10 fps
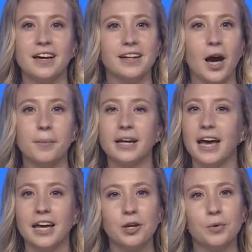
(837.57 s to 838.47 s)
Nominate
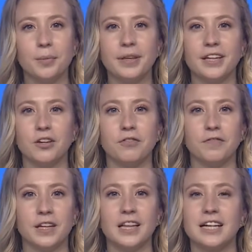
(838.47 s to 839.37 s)
any woman that you
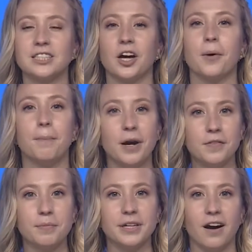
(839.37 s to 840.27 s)
feel has gone above
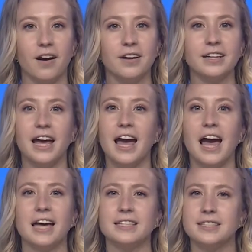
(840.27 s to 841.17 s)
and beyond
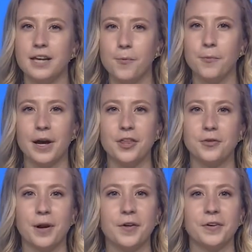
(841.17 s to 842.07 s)
in some way
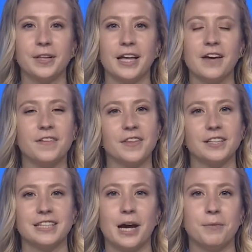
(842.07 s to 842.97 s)
throughout their life and
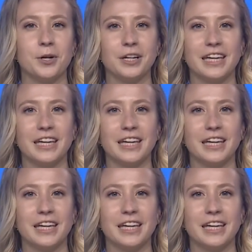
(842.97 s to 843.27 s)
their time here on